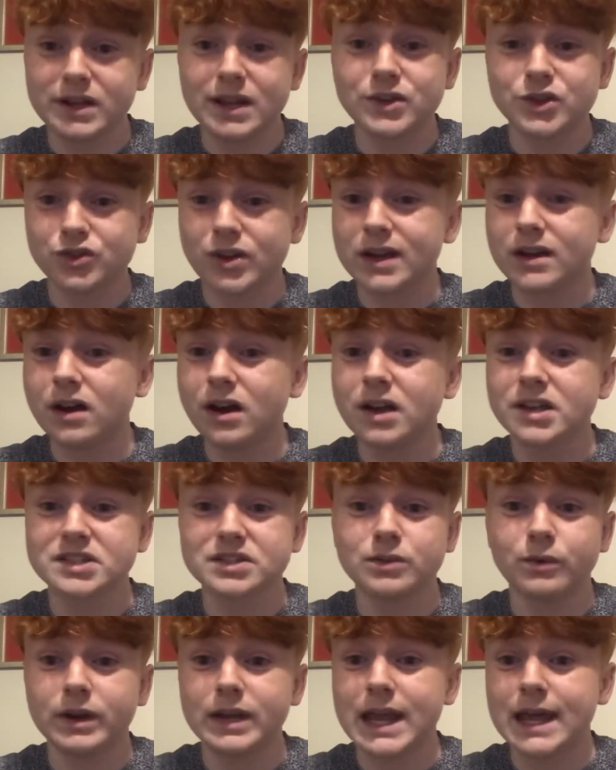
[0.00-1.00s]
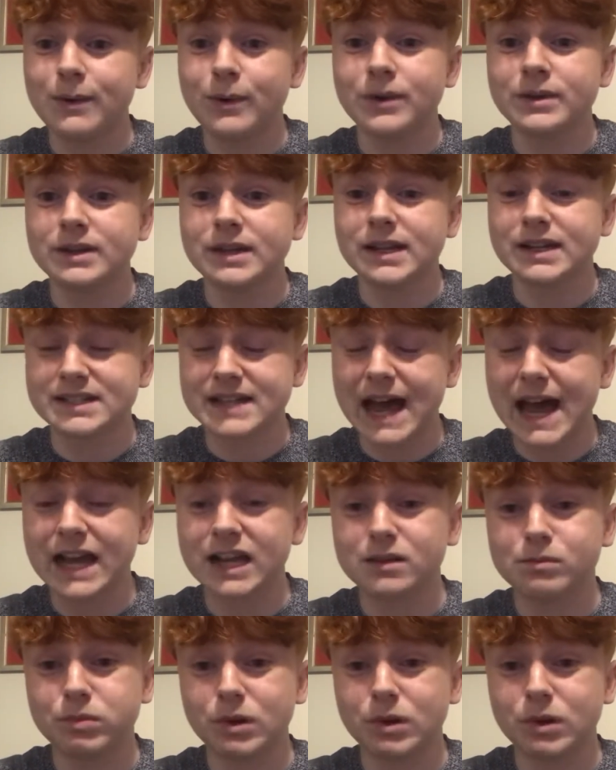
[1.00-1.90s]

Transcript: than track Arsenal when they were on the attack.